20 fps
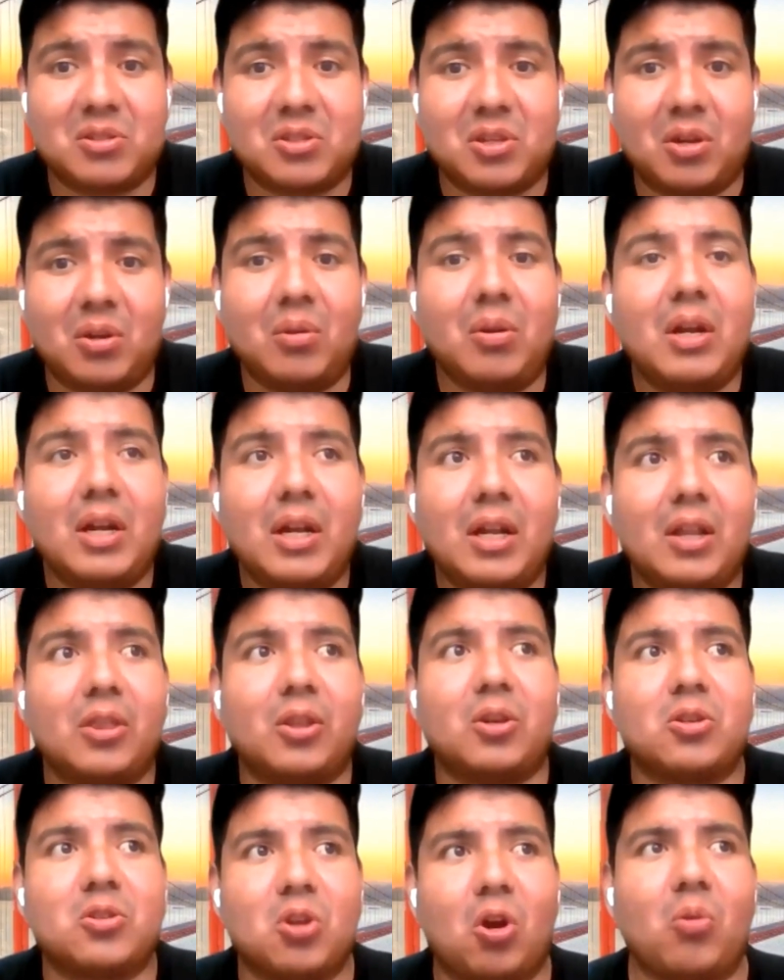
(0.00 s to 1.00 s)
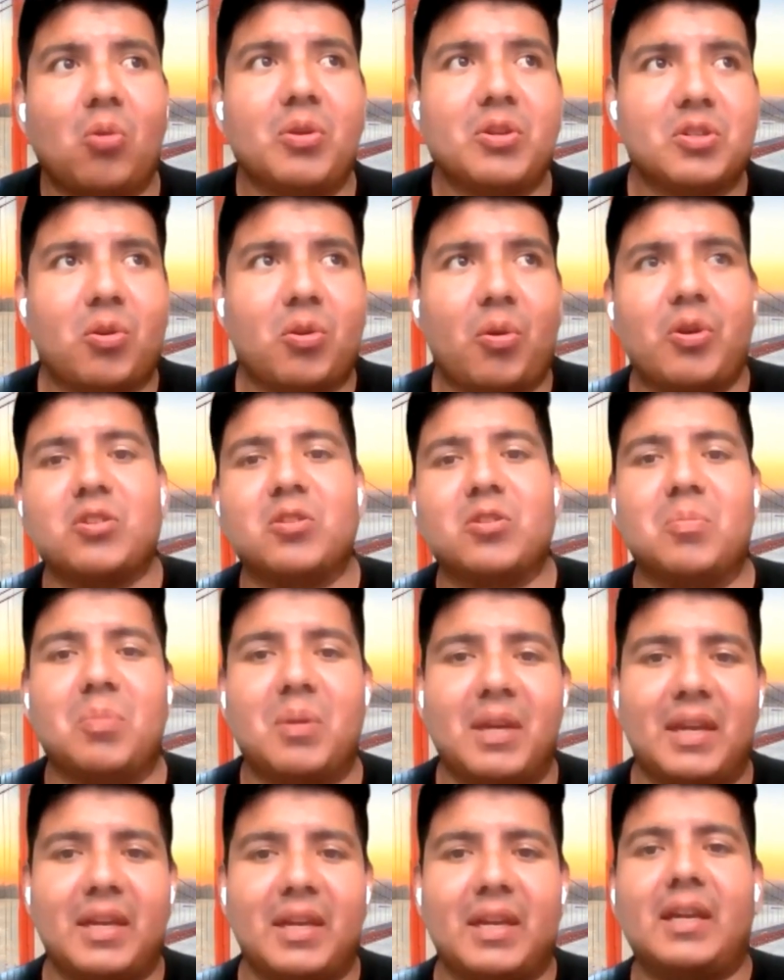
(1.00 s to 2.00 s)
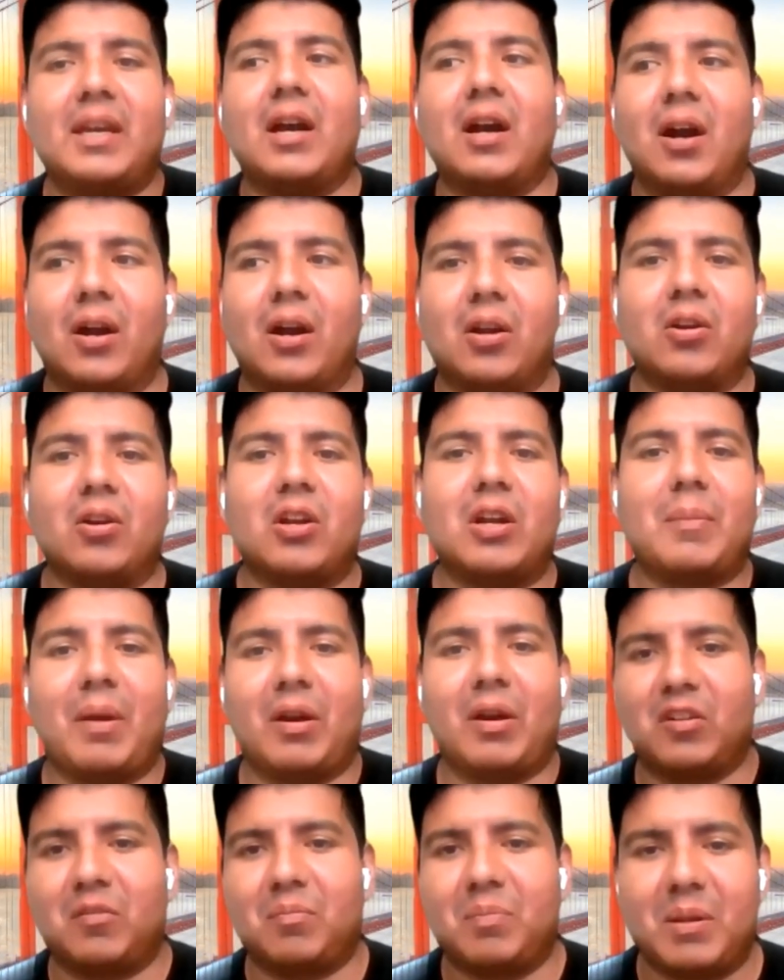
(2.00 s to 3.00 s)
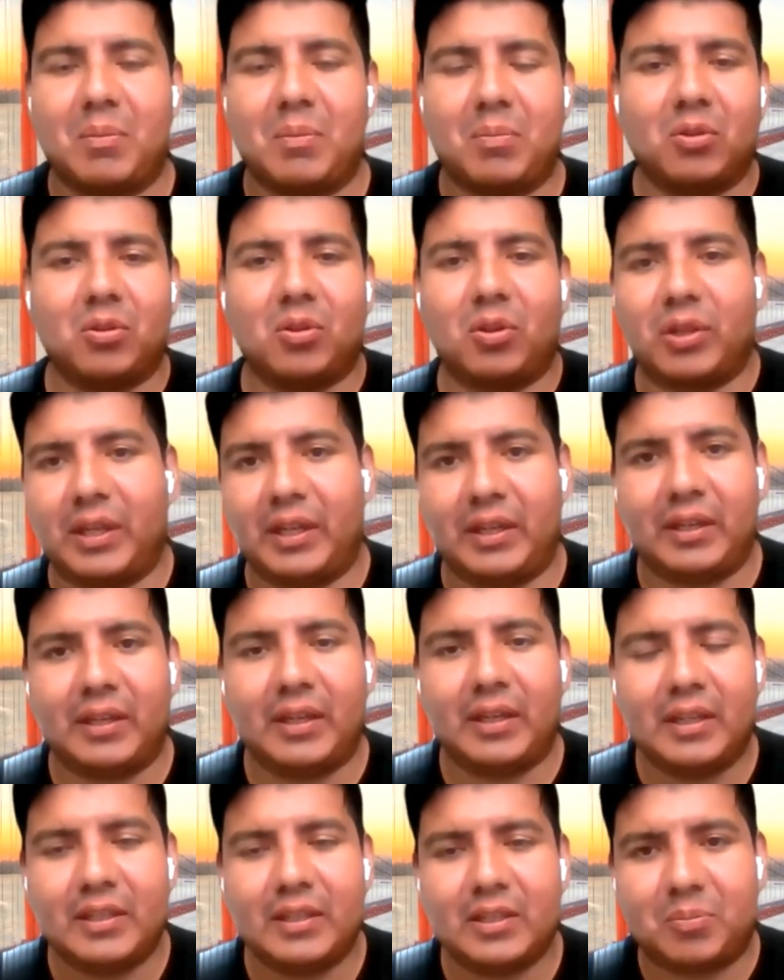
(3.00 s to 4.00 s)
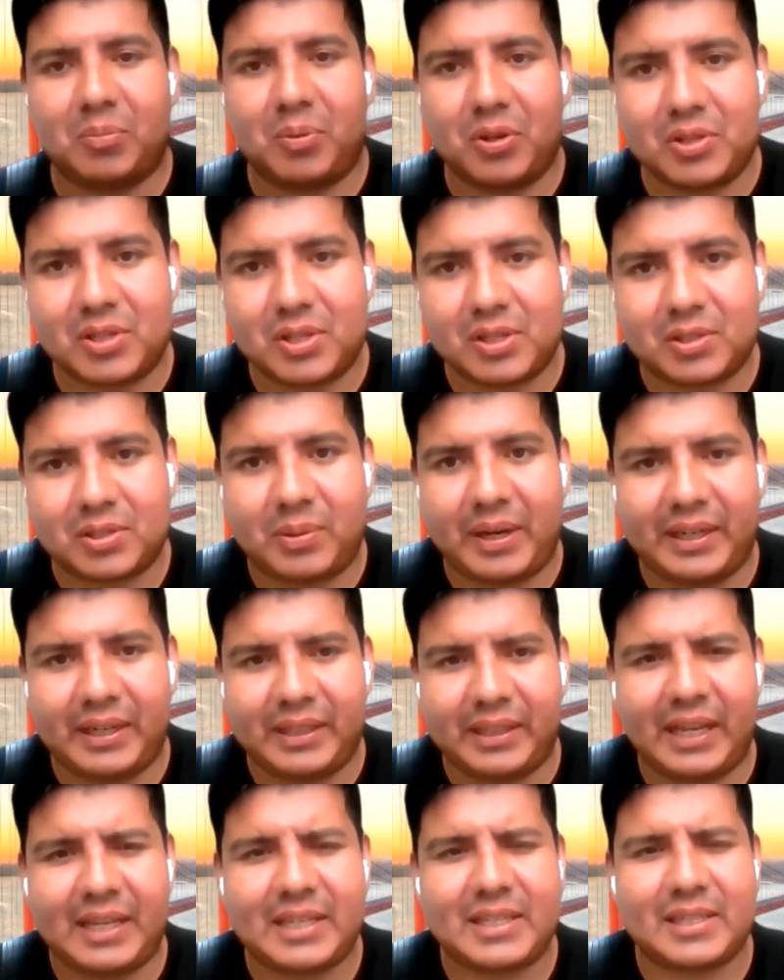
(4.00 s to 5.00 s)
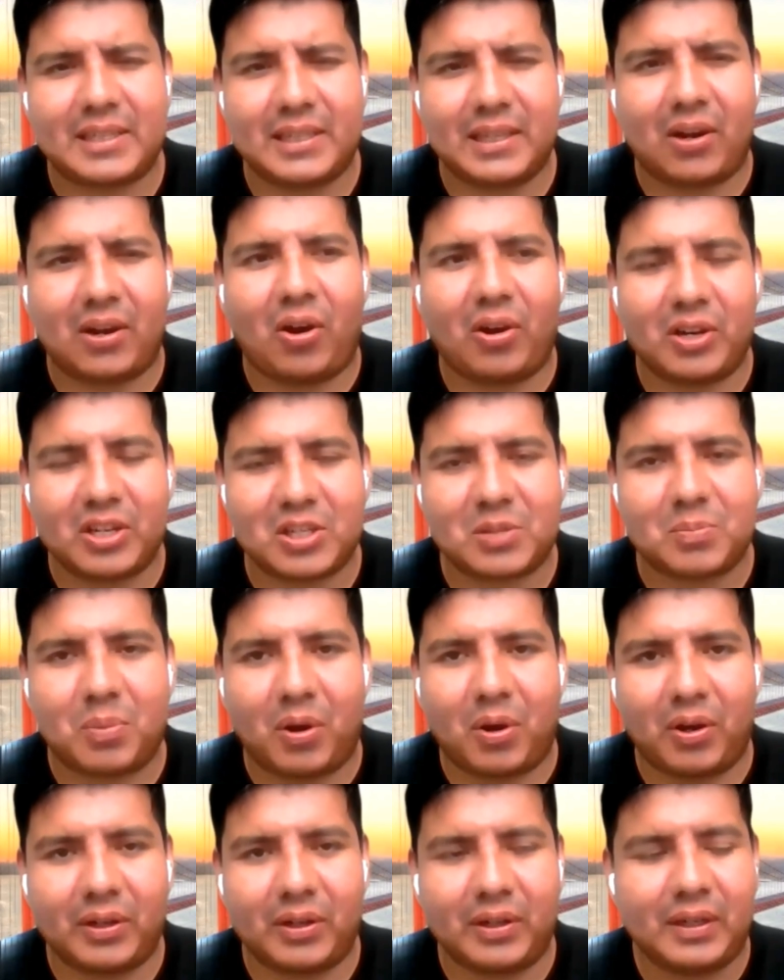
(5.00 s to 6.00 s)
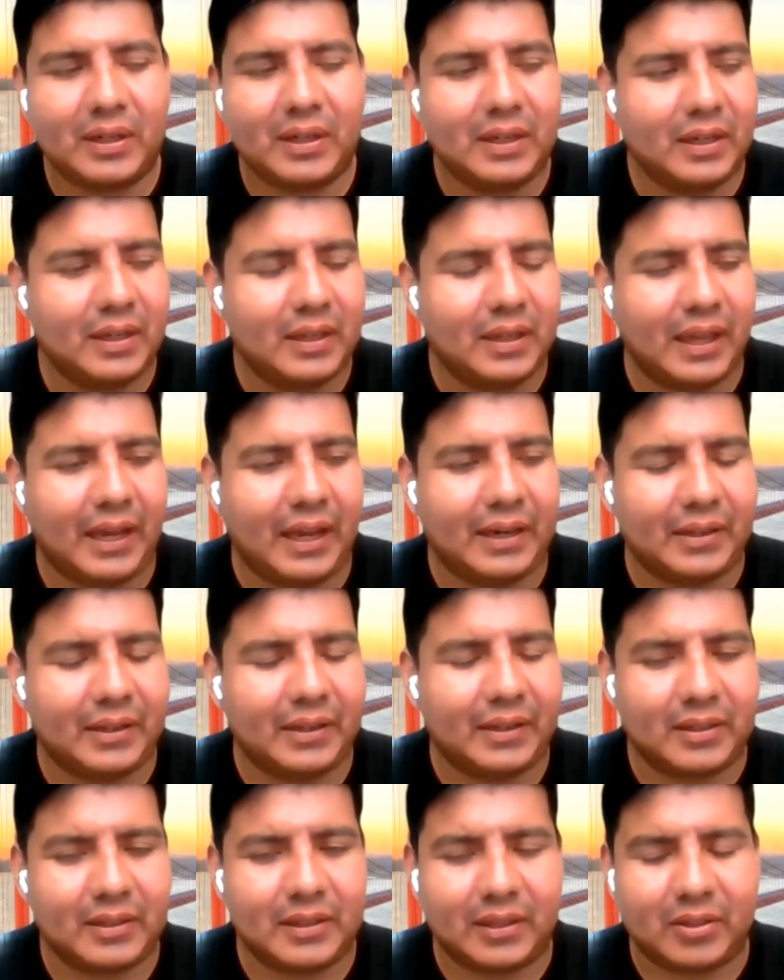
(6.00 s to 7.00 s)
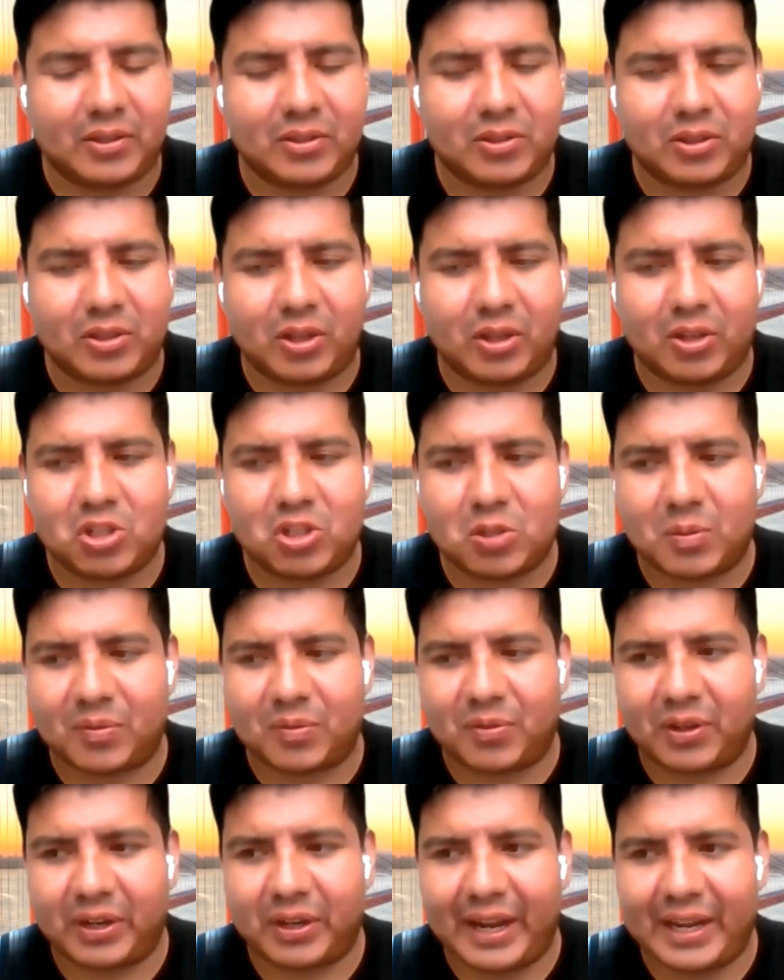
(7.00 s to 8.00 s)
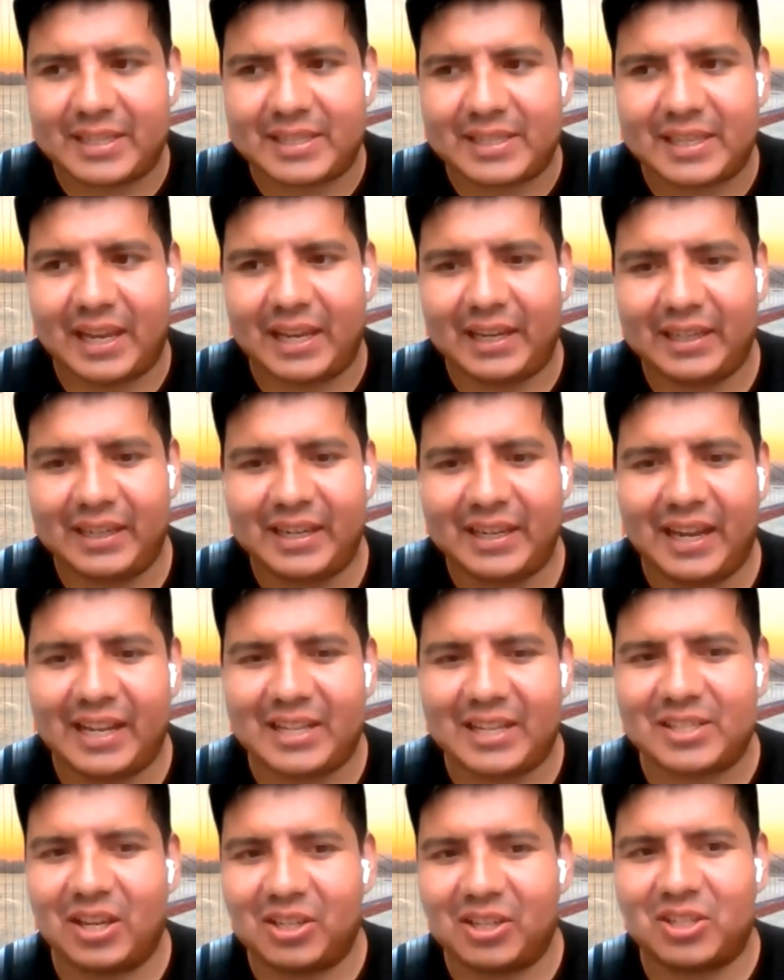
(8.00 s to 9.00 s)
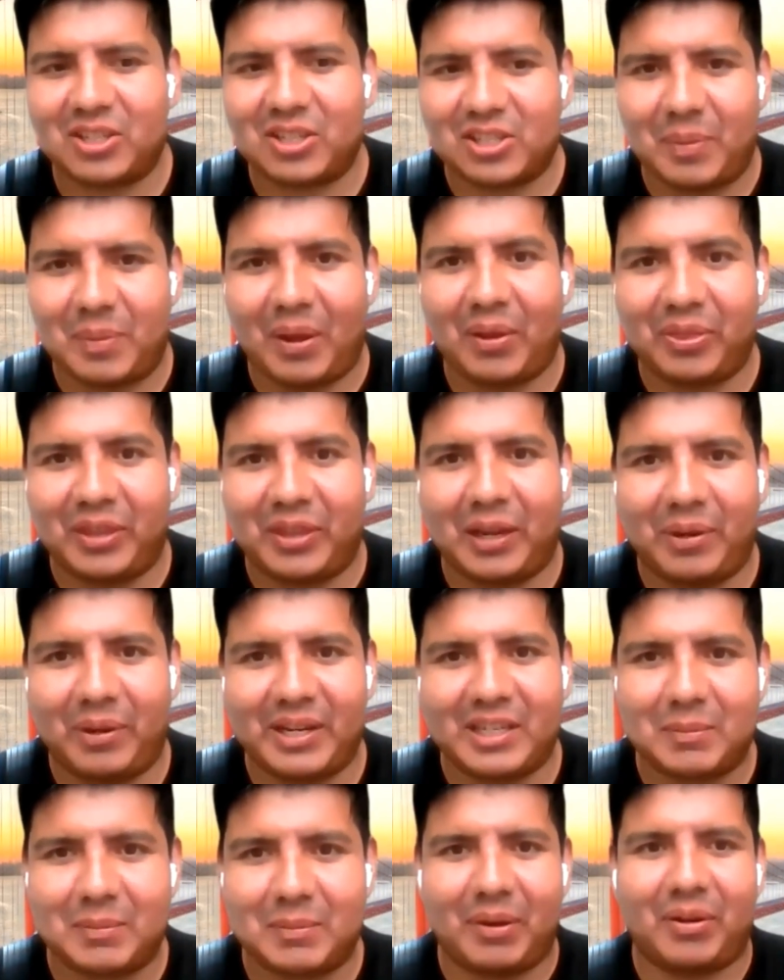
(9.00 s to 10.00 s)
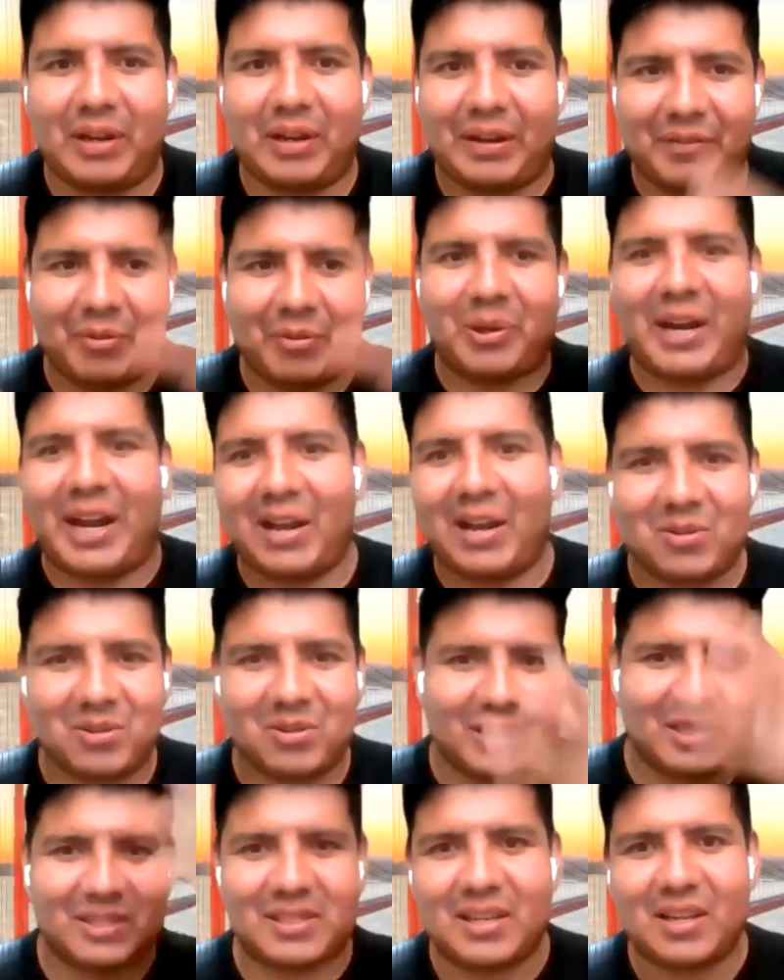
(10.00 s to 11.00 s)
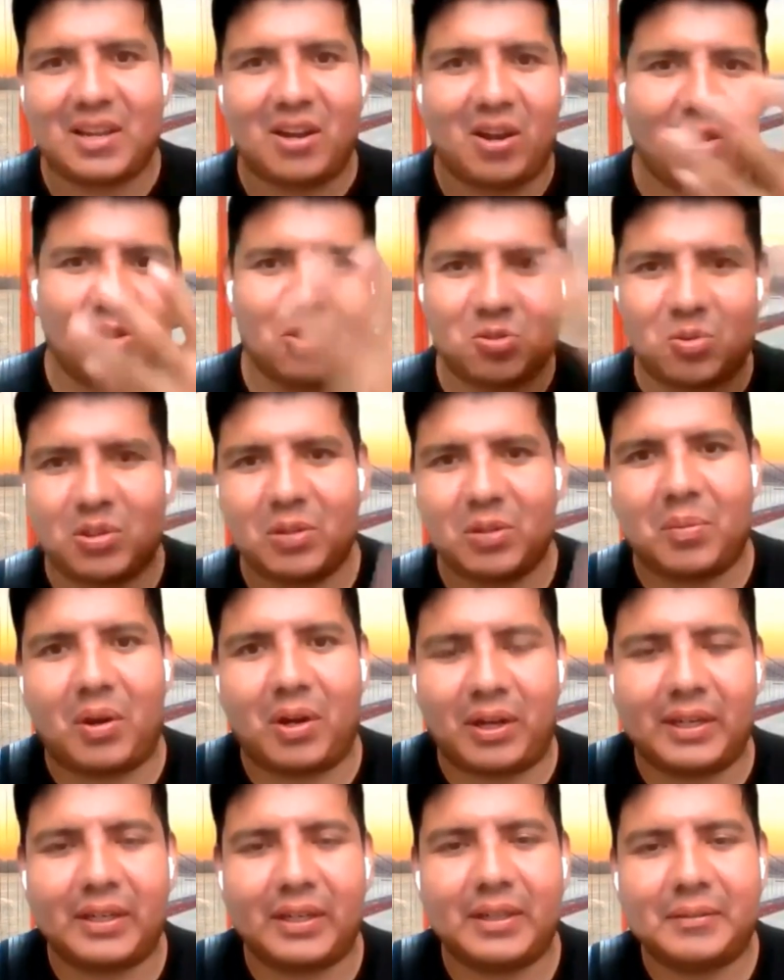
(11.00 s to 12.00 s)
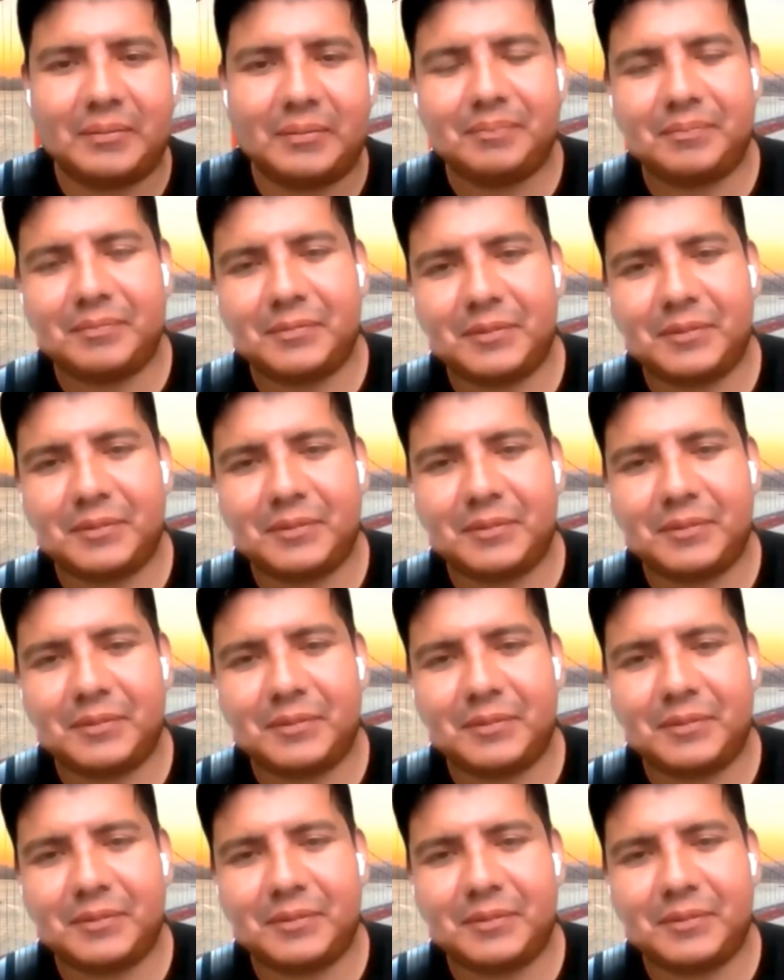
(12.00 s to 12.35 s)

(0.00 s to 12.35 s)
So there's always going to be a good amount of people looking to purchase, right? And that's the hardest part that the consumer forgets, that it's not just about them, right? It's about everyone else that's also in the market.